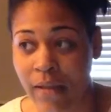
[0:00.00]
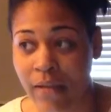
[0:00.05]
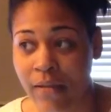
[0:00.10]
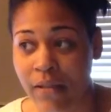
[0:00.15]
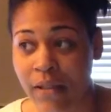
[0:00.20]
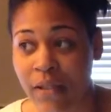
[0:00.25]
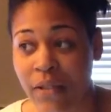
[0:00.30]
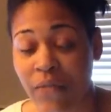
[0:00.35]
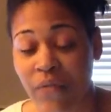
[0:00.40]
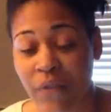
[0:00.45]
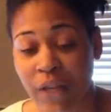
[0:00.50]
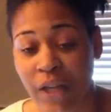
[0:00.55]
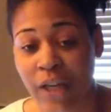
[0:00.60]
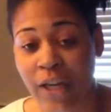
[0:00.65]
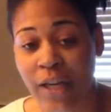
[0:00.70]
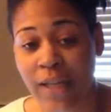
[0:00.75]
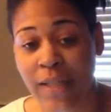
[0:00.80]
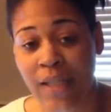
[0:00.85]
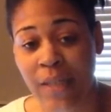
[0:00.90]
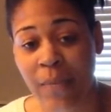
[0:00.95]
severe
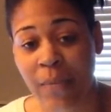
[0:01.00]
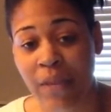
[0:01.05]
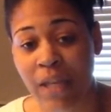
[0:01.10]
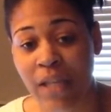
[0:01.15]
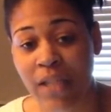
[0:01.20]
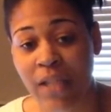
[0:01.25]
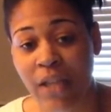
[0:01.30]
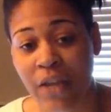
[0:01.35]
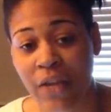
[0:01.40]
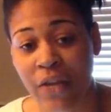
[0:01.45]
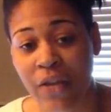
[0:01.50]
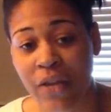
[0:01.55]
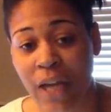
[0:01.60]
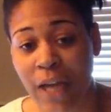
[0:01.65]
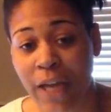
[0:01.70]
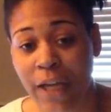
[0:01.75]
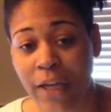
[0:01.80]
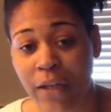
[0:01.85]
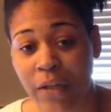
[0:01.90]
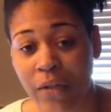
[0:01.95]
as some of these other
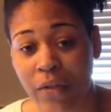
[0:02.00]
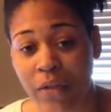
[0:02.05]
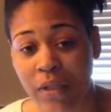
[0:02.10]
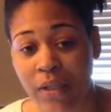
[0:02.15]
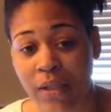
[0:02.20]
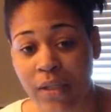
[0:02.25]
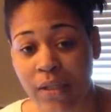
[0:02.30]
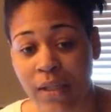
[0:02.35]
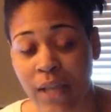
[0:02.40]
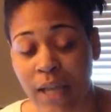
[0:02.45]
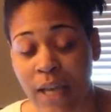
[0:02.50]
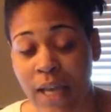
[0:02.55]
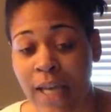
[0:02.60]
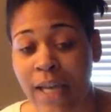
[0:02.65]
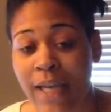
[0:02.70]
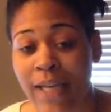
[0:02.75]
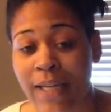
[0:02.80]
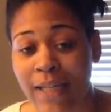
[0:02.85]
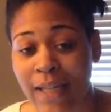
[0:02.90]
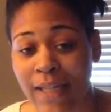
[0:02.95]
diagnoses,
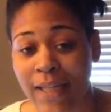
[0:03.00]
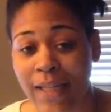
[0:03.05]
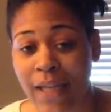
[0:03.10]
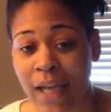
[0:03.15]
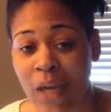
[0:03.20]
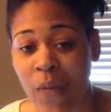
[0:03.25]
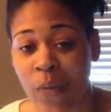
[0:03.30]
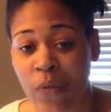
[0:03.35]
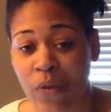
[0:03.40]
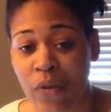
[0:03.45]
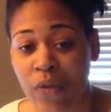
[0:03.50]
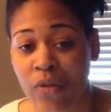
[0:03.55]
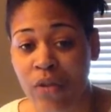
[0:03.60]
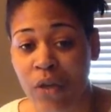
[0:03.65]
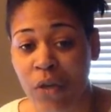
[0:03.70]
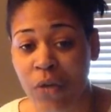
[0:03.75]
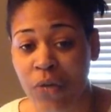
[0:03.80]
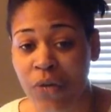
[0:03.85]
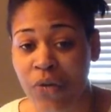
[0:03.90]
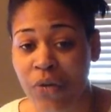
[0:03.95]
it does come with its
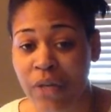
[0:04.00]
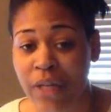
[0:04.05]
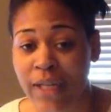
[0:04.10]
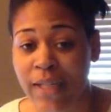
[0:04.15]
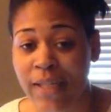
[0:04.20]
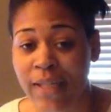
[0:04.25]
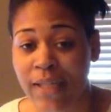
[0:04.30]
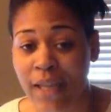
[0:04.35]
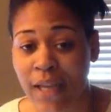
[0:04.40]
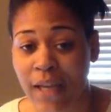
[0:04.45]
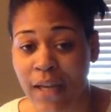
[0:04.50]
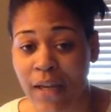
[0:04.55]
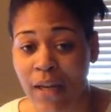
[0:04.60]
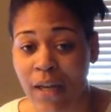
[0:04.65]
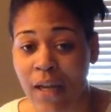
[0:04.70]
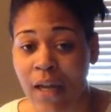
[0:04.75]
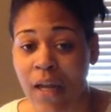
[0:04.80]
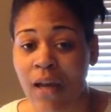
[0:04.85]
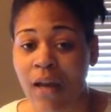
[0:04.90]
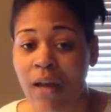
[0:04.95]
own unique set
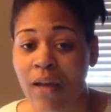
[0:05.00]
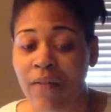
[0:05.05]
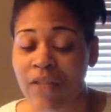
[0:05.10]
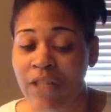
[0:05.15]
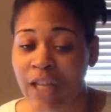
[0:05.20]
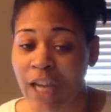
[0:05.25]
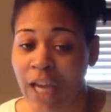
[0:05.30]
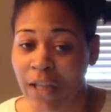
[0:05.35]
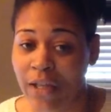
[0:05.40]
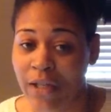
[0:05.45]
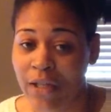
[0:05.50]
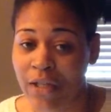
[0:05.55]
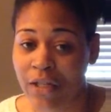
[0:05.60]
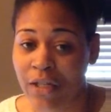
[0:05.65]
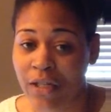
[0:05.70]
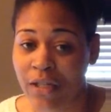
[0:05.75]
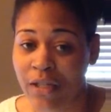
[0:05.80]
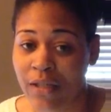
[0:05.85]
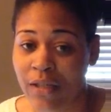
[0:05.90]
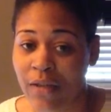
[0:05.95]
of
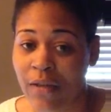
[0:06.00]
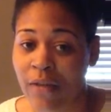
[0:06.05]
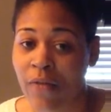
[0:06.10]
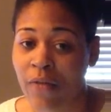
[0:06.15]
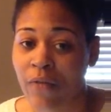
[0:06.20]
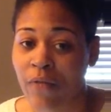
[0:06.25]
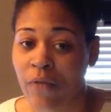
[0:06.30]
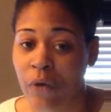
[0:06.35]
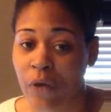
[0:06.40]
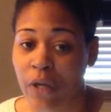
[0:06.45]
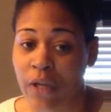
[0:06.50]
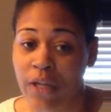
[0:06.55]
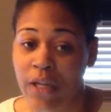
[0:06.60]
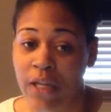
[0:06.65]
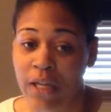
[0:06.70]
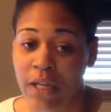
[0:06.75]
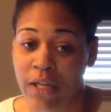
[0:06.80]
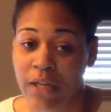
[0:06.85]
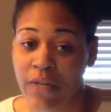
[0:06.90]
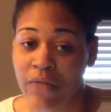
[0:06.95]
challenges for
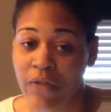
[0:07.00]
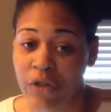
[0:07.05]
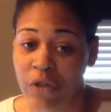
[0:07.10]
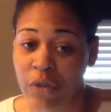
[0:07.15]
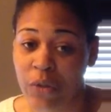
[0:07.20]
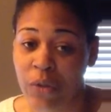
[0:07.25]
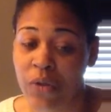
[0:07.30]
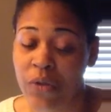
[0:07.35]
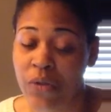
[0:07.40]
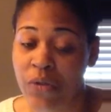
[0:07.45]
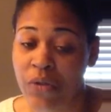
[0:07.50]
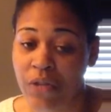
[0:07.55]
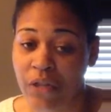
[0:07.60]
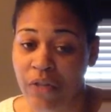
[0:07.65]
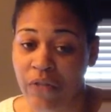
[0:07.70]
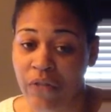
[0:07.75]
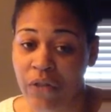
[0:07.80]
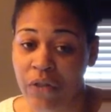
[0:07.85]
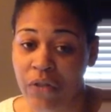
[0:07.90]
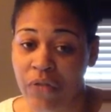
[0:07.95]
the individual who
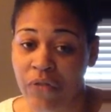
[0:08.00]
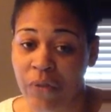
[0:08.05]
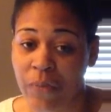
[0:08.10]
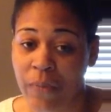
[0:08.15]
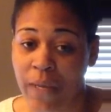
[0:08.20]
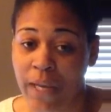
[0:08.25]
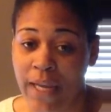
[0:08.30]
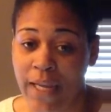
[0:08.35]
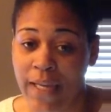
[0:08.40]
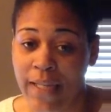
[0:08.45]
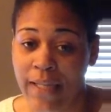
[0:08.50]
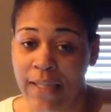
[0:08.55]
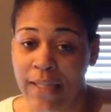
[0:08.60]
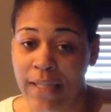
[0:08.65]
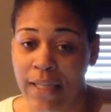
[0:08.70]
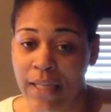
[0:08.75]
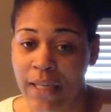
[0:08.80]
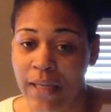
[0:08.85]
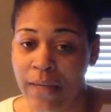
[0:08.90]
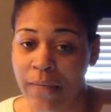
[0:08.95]
suffers from
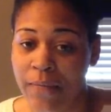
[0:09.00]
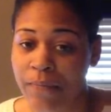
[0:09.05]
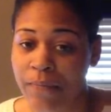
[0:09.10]
ASD.